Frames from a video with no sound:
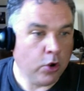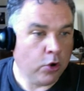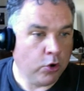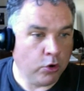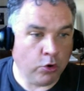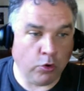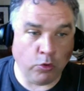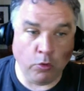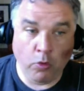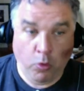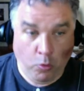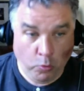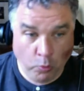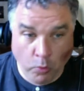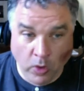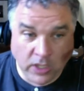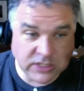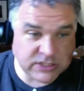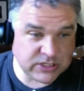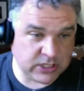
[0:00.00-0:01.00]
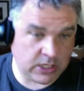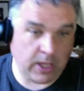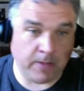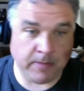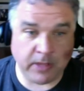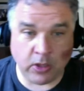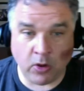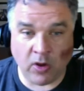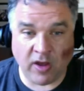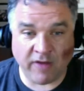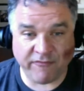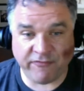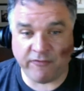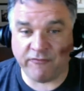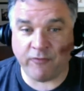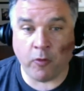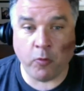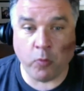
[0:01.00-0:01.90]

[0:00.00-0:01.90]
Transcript: who was coming off of a